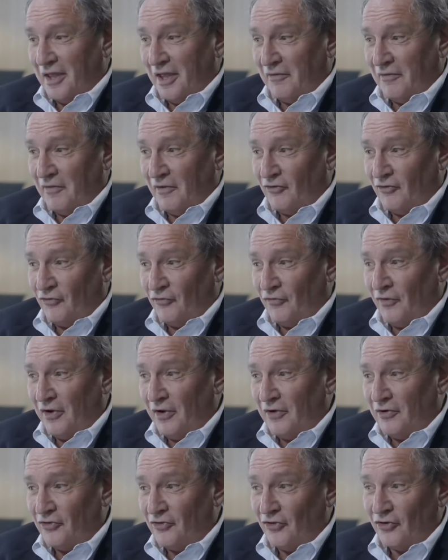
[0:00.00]
If he's
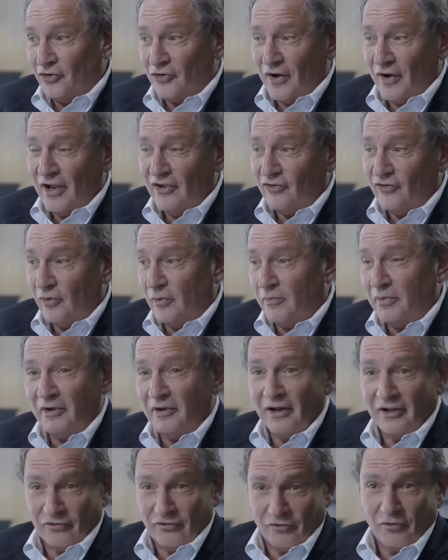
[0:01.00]
fierce and crazy, we
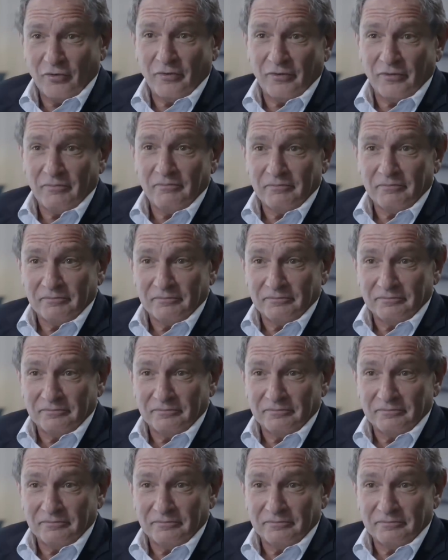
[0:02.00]
better not screw with him.